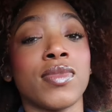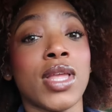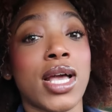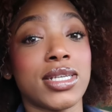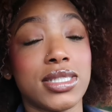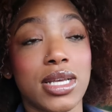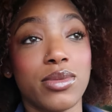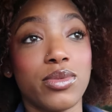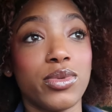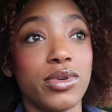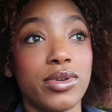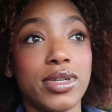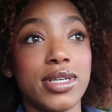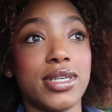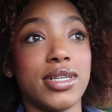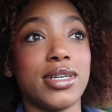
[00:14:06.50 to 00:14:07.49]
I slept
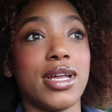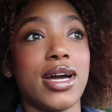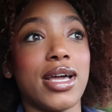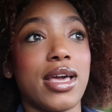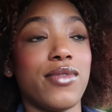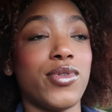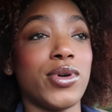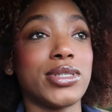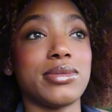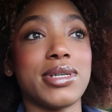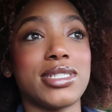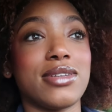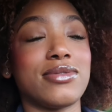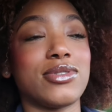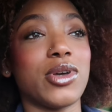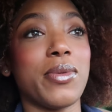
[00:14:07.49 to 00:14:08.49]
real good. I kept forcing
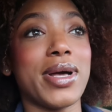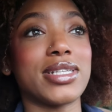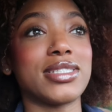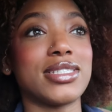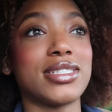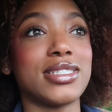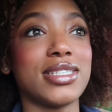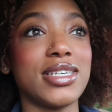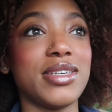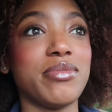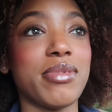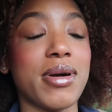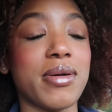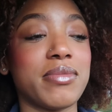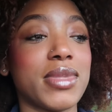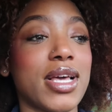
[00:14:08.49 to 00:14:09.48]
myself to go back to sleep.
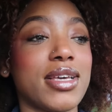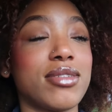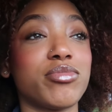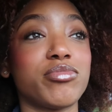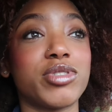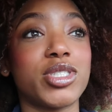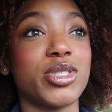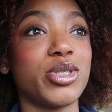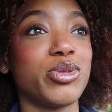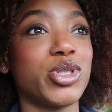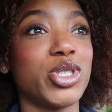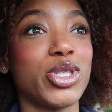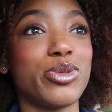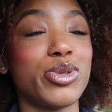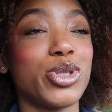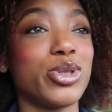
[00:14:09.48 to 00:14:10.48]
I'm like, sleep,
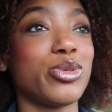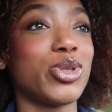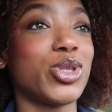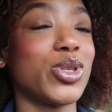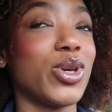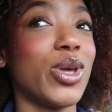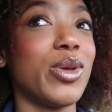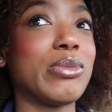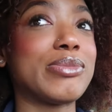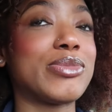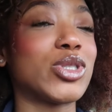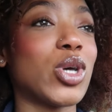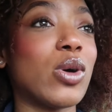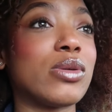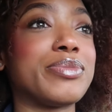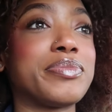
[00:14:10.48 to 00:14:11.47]
sleep, sleep, sleep.
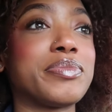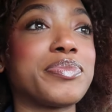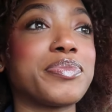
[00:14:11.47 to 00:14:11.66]
So,